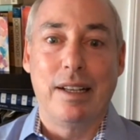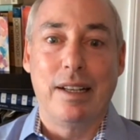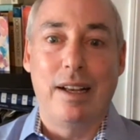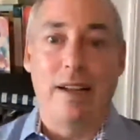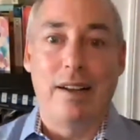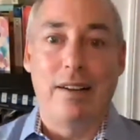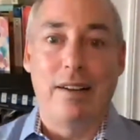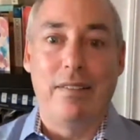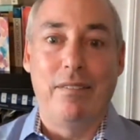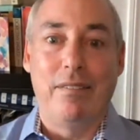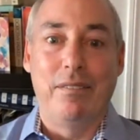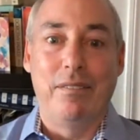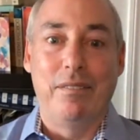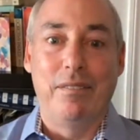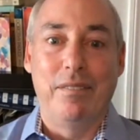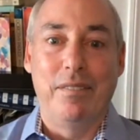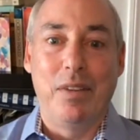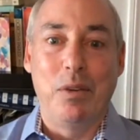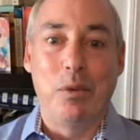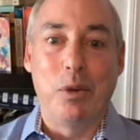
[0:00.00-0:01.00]

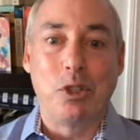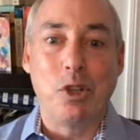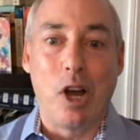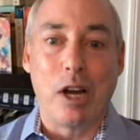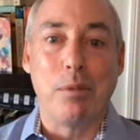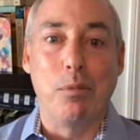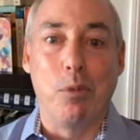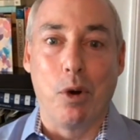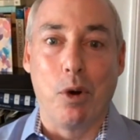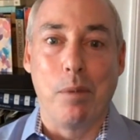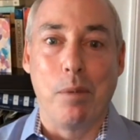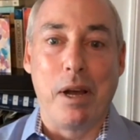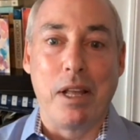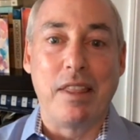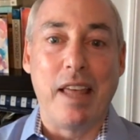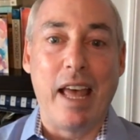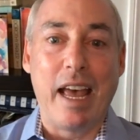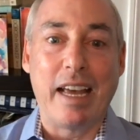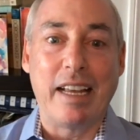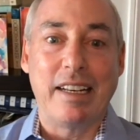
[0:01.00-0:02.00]
We'll talk more
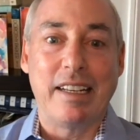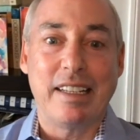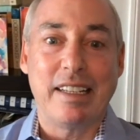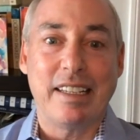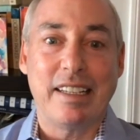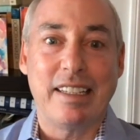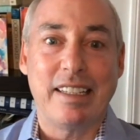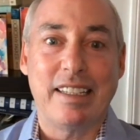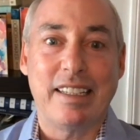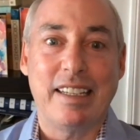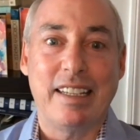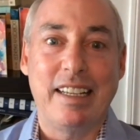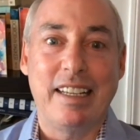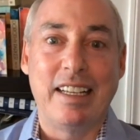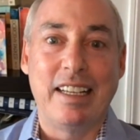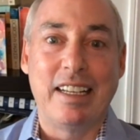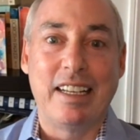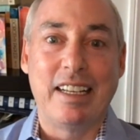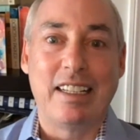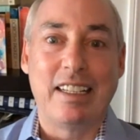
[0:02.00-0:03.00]
about that
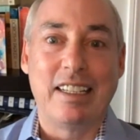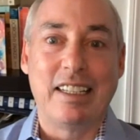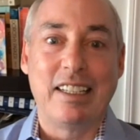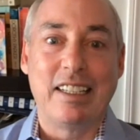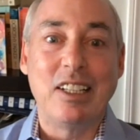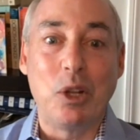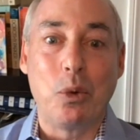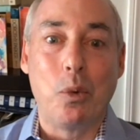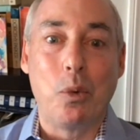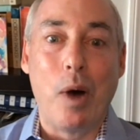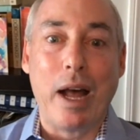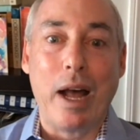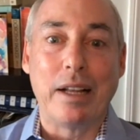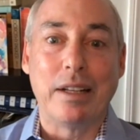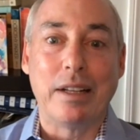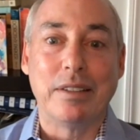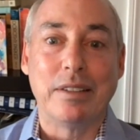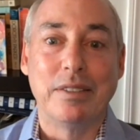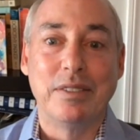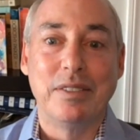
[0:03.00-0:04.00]
in a little
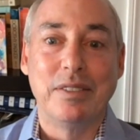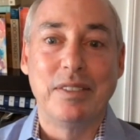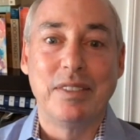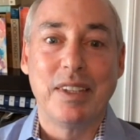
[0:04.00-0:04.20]
while.